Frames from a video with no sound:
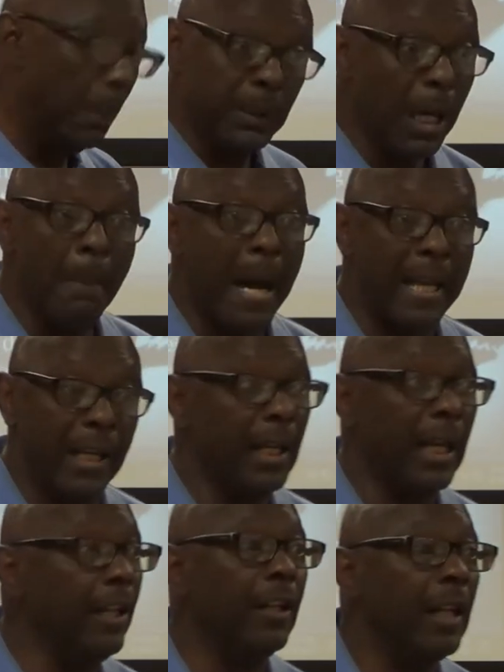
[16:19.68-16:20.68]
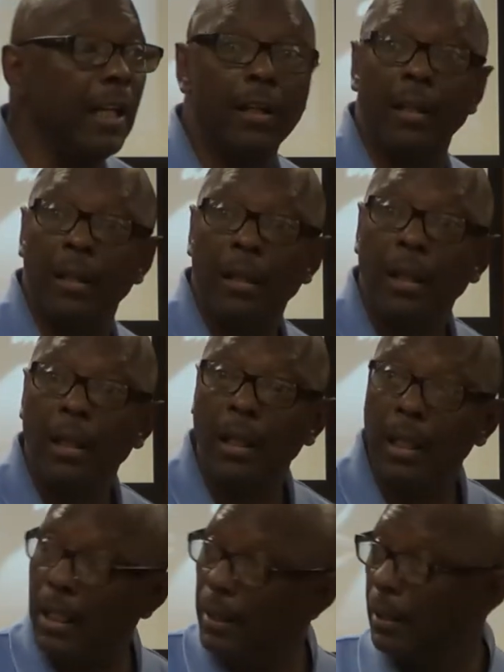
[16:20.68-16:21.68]
I'm talking about
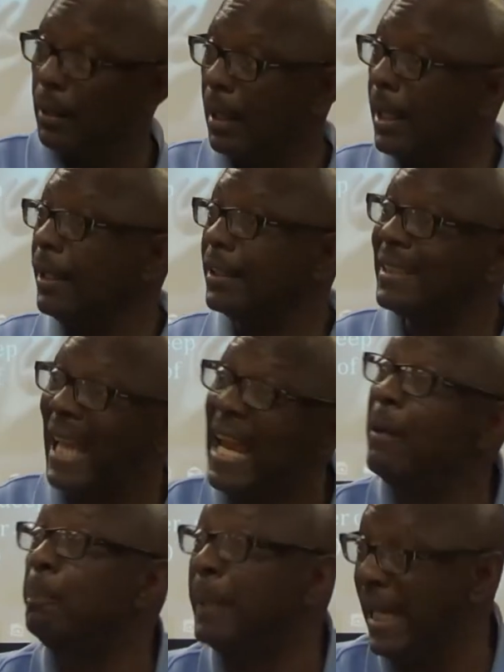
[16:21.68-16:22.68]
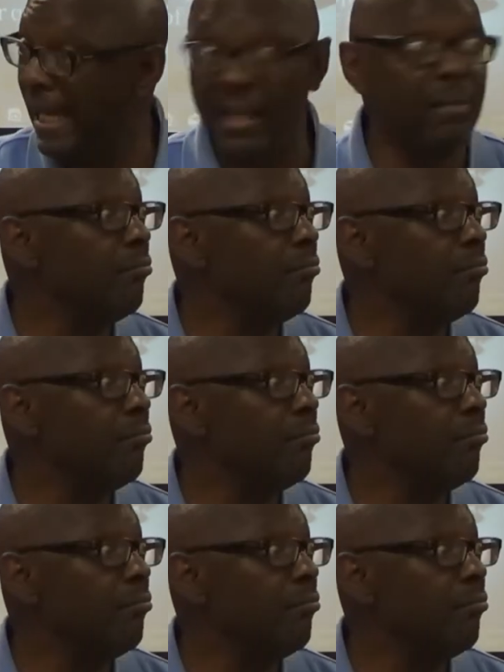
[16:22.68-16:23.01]
in the sand pit.